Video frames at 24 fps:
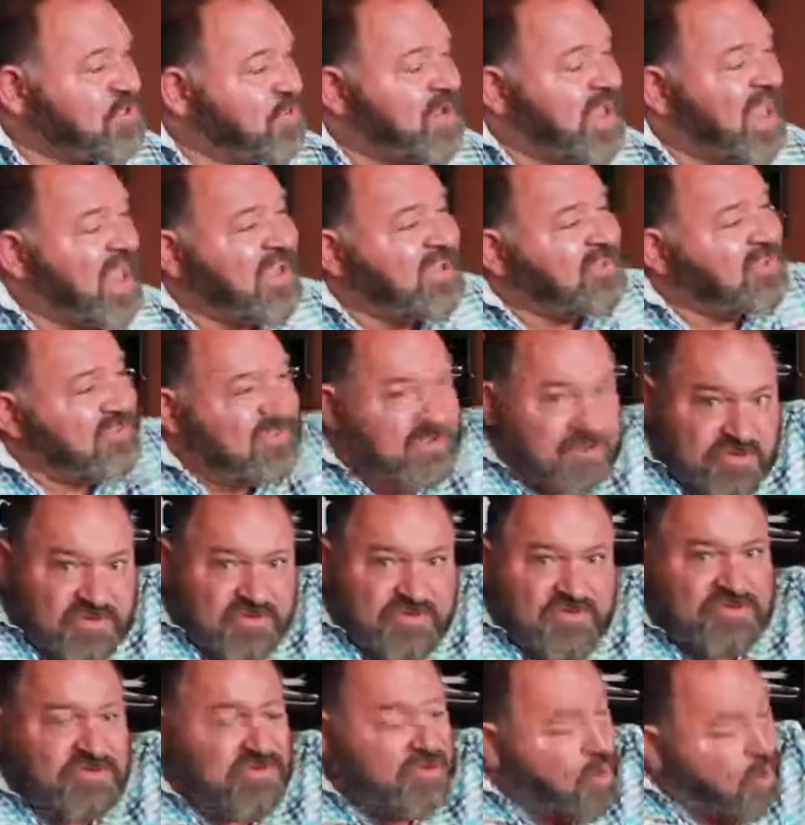it's okay just to
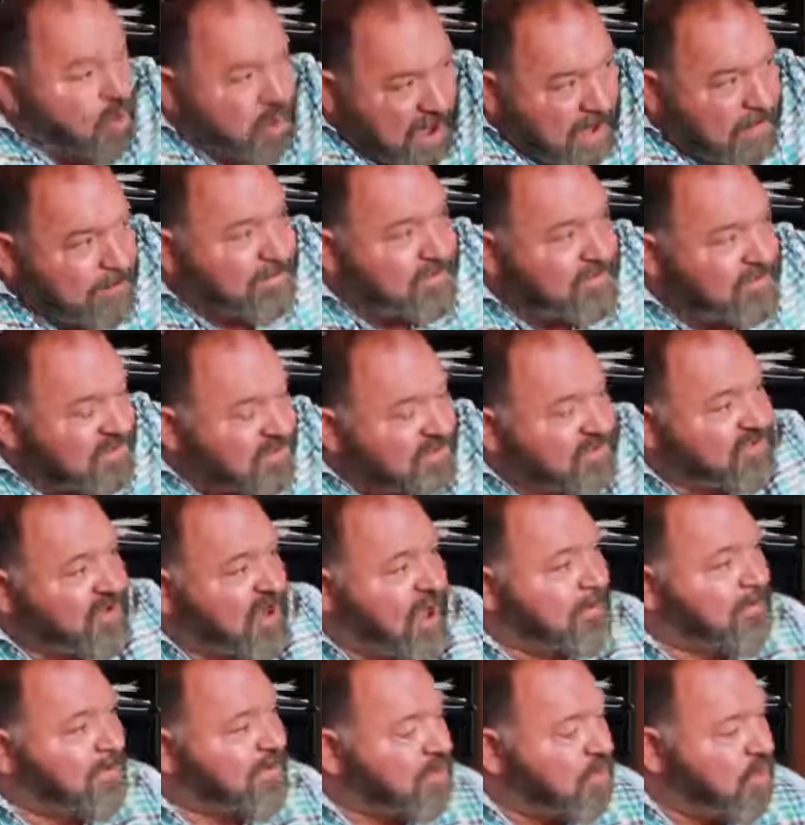go up to the
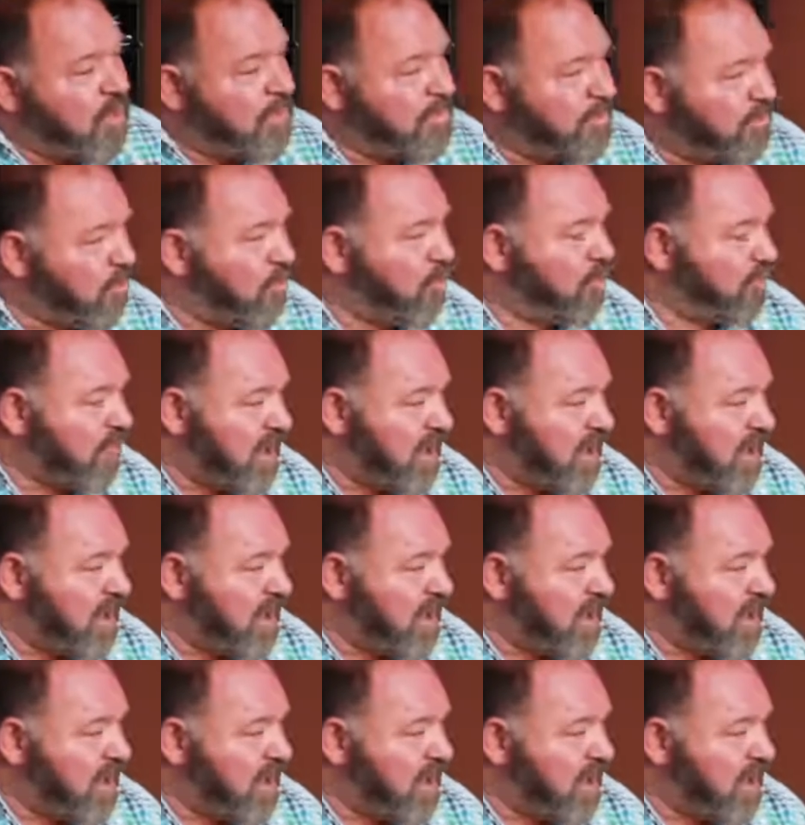top of the pool,